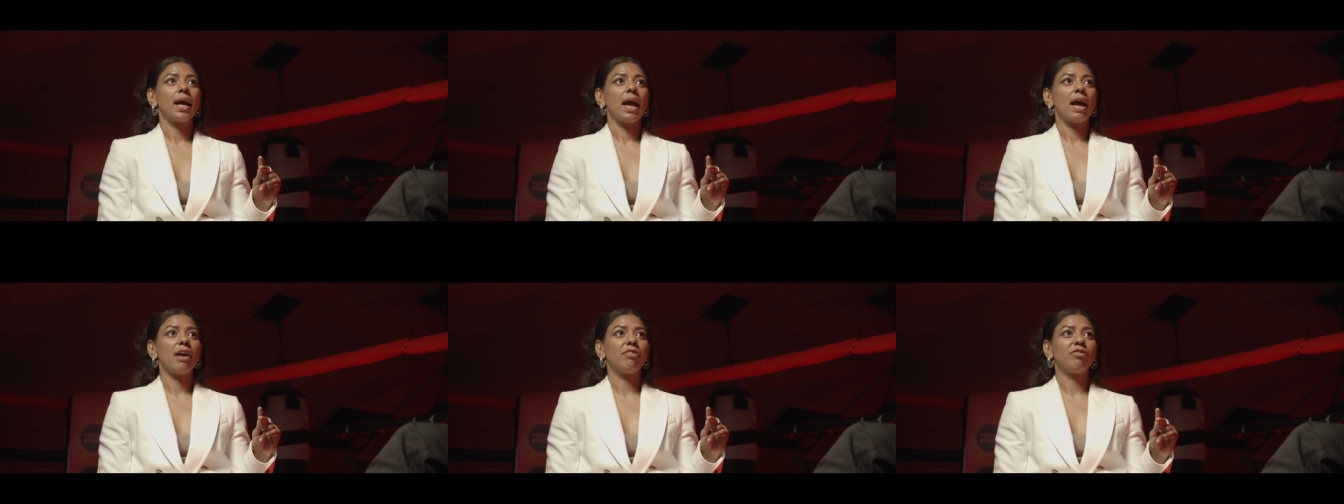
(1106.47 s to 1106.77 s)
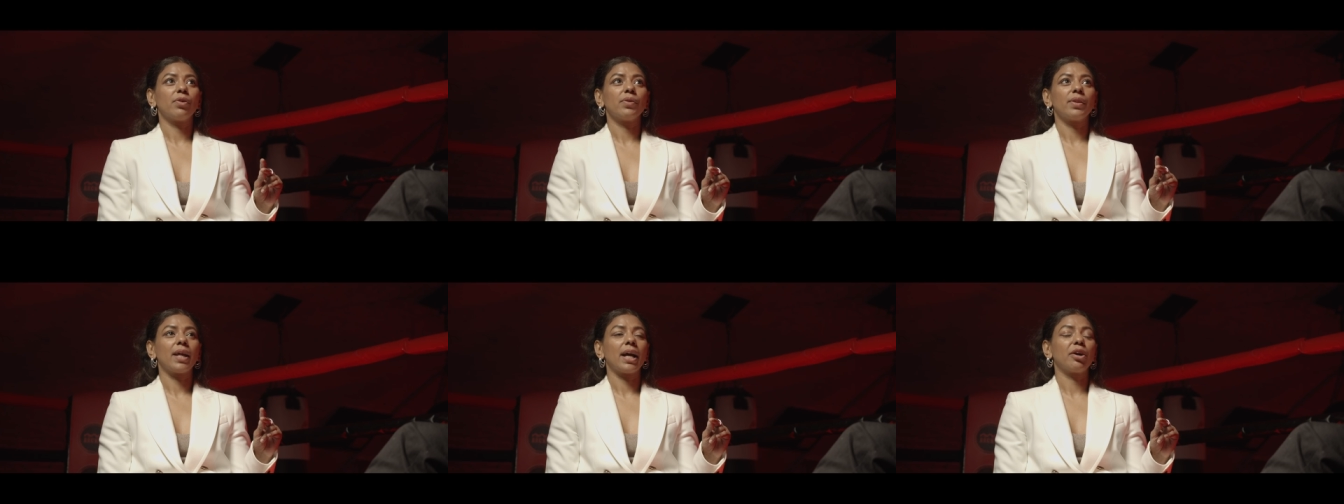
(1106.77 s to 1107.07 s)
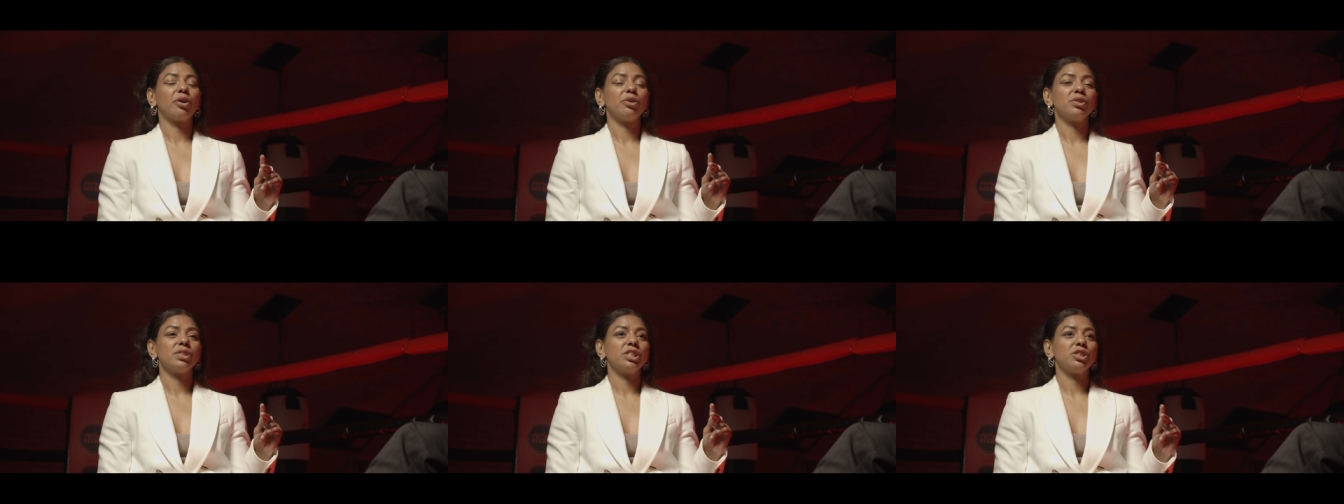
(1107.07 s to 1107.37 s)
that
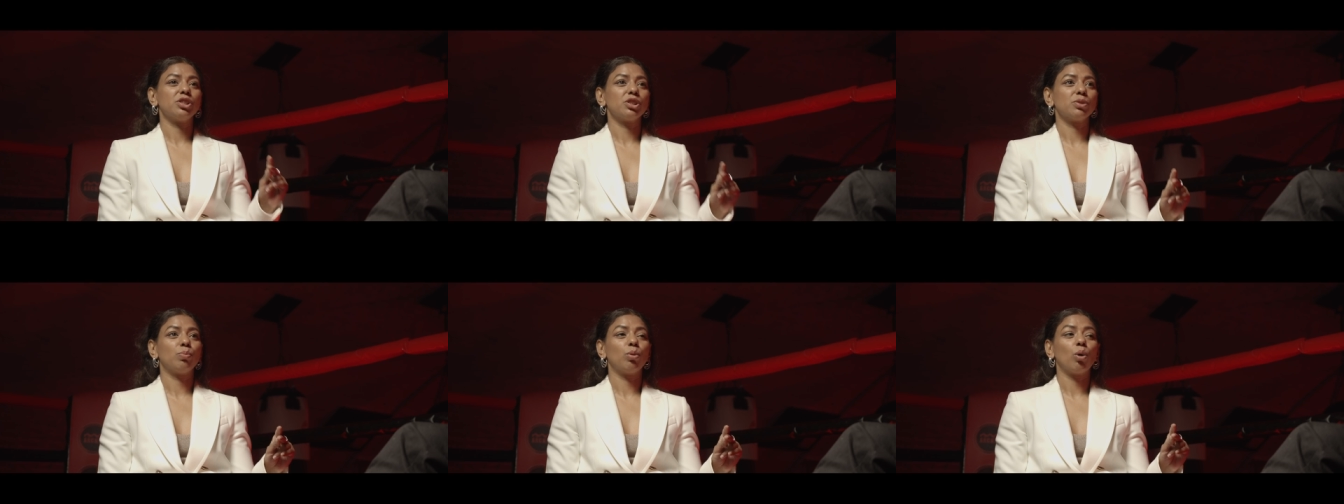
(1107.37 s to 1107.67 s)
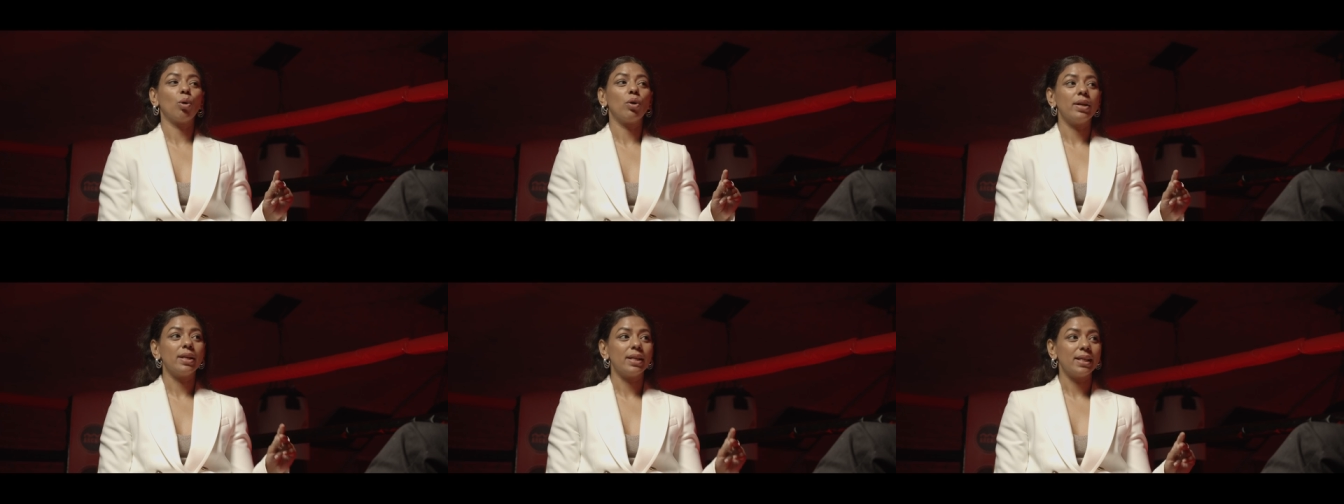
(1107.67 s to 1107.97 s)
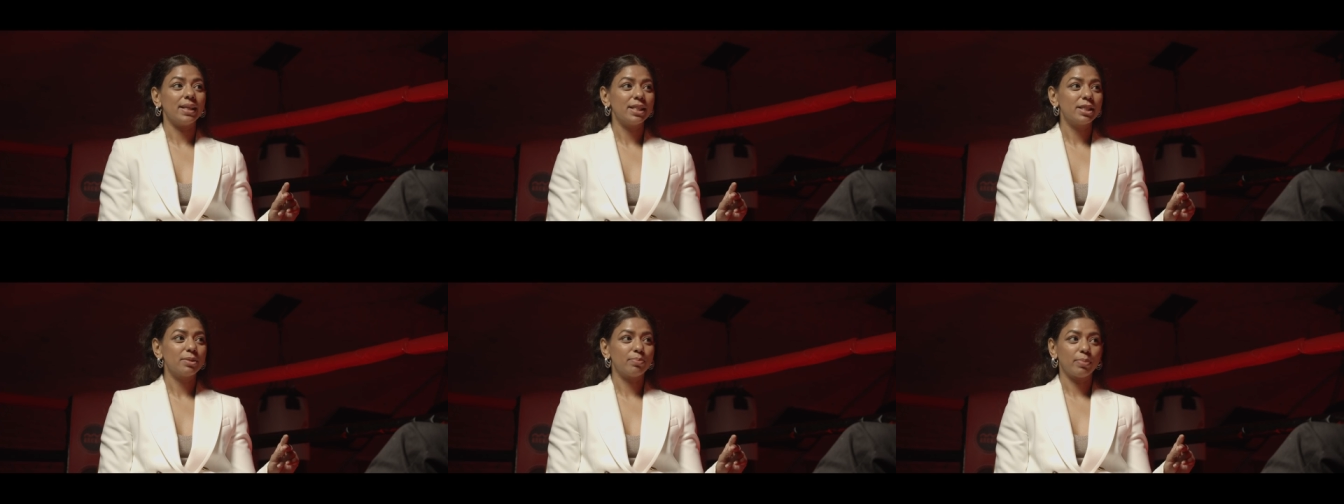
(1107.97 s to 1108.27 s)
goes into sport
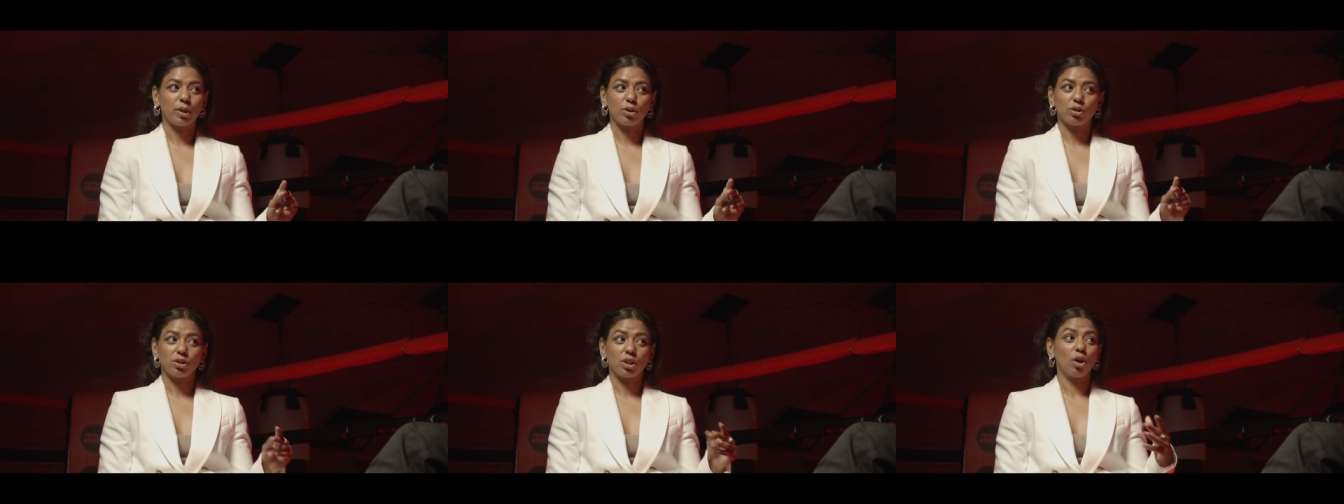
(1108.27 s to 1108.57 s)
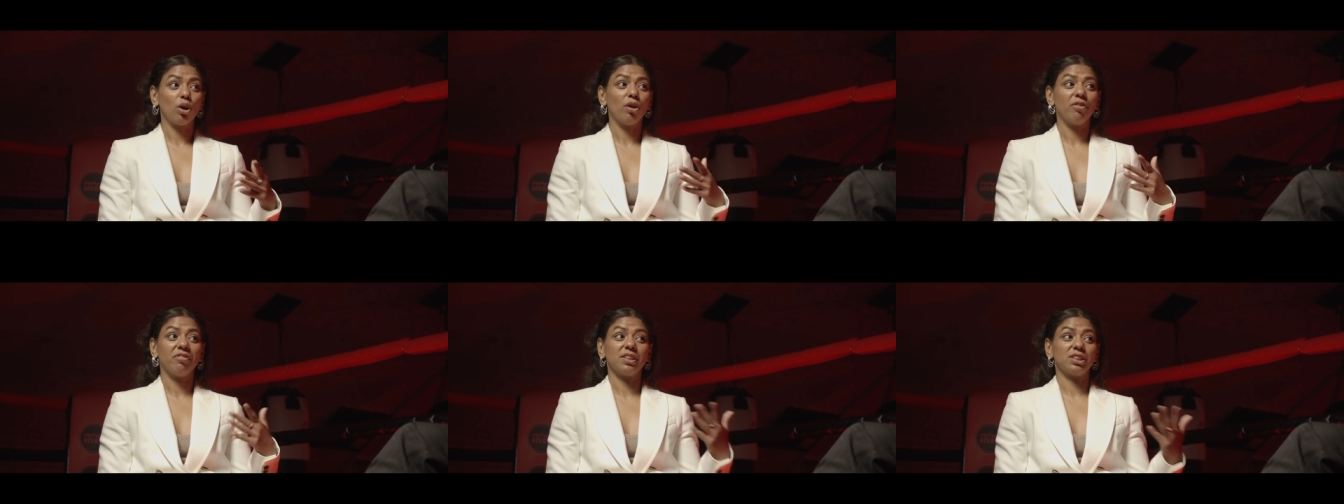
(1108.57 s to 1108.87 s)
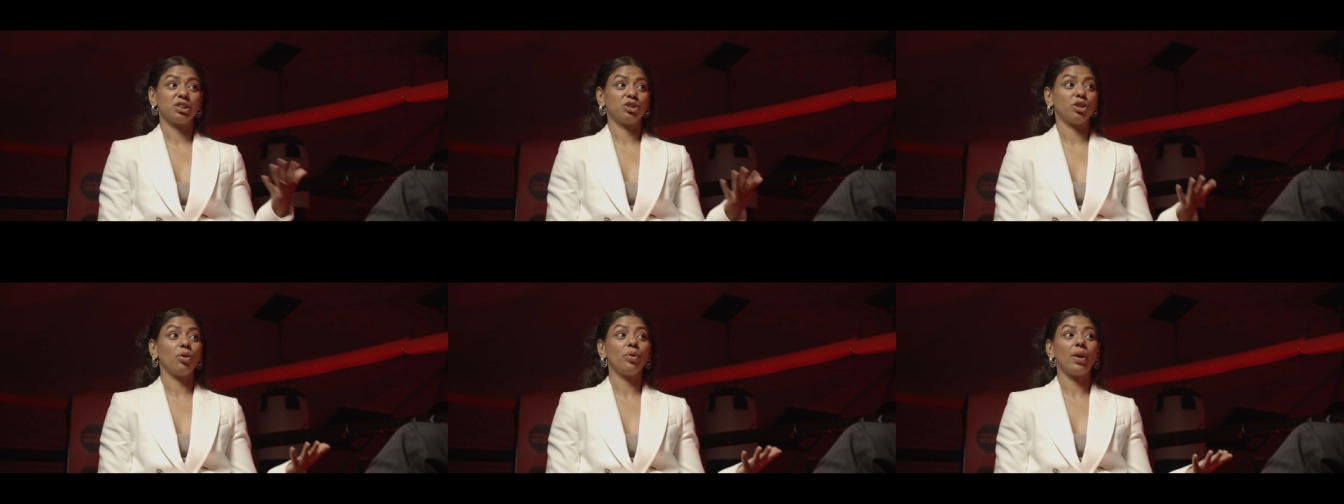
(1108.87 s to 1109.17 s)
needs? Because a lot of
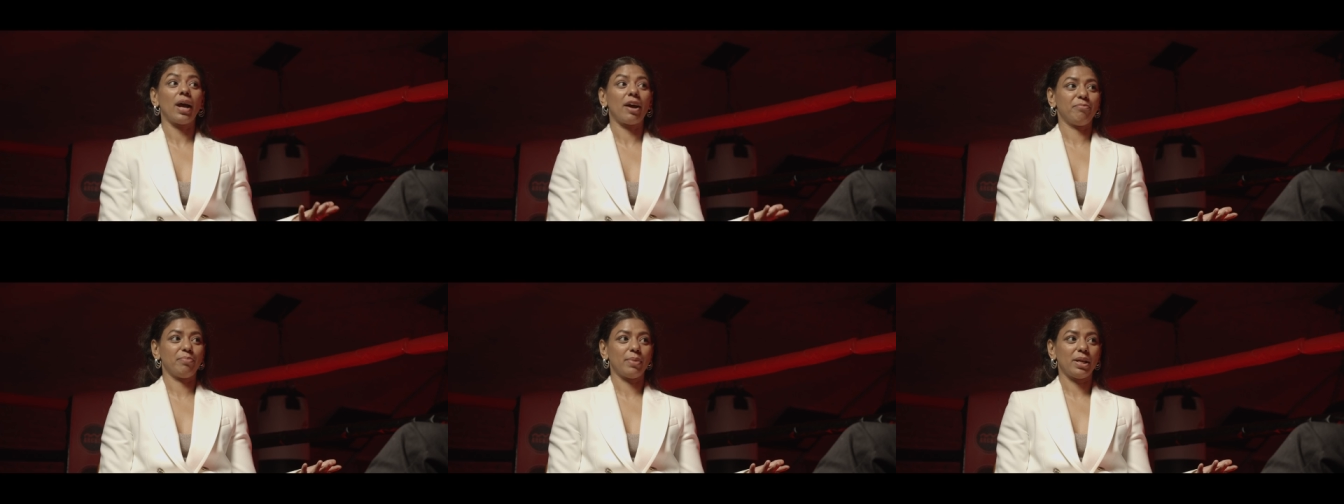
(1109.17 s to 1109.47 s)
us don't have